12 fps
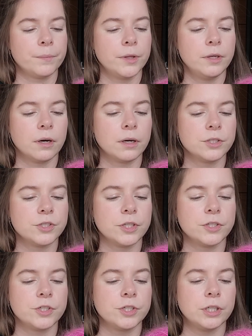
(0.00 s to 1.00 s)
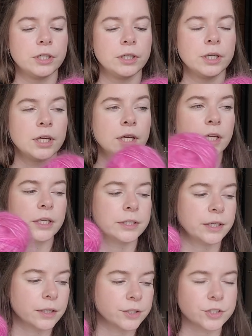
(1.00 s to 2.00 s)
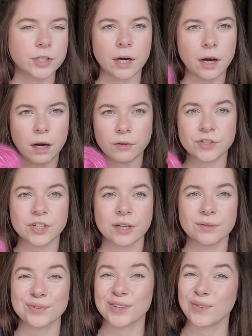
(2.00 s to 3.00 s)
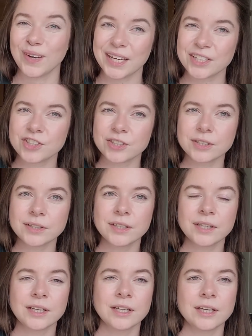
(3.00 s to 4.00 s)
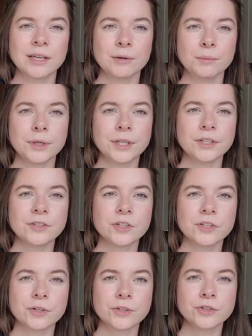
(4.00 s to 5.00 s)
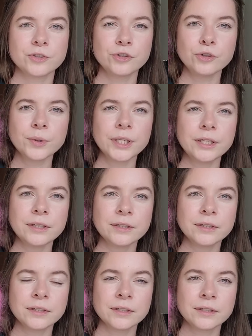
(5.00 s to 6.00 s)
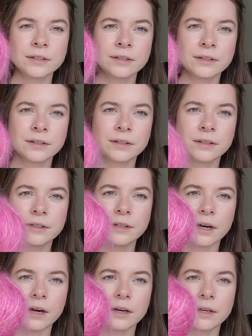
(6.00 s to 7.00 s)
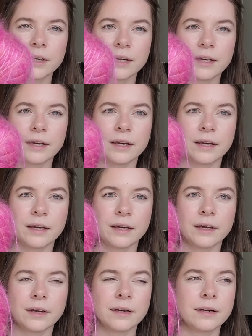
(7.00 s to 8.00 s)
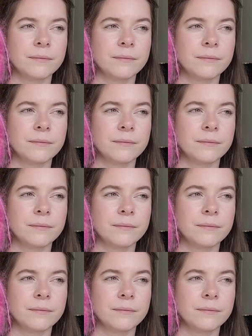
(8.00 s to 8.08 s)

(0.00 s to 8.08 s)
yarns that she dyes outside of her collection, but this is her Surrey yarn in,